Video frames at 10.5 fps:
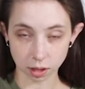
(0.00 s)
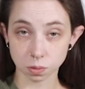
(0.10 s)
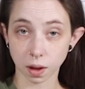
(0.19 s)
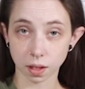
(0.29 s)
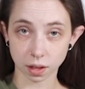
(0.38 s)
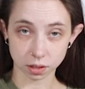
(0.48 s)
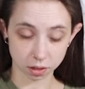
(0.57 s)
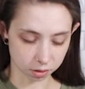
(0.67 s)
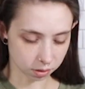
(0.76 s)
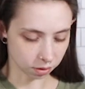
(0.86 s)
That's why I like
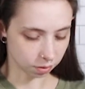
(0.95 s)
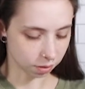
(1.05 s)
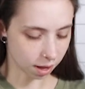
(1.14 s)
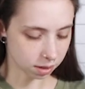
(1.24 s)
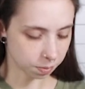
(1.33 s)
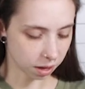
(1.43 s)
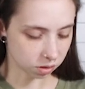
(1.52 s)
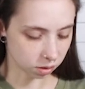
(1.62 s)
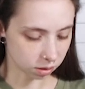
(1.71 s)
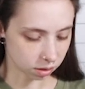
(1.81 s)
to use little flat
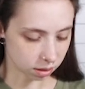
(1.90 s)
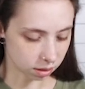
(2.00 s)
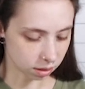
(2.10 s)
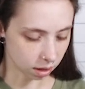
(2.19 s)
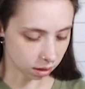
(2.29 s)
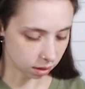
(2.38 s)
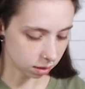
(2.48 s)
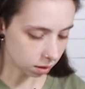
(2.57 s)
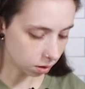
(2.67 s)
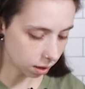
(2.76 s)
spatulas because it's got a
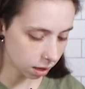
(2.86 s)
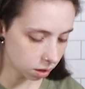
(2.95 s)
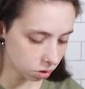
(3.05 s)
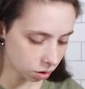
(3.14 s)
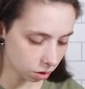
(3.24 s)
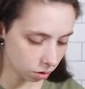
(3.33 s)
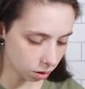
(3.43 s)
nice little edge that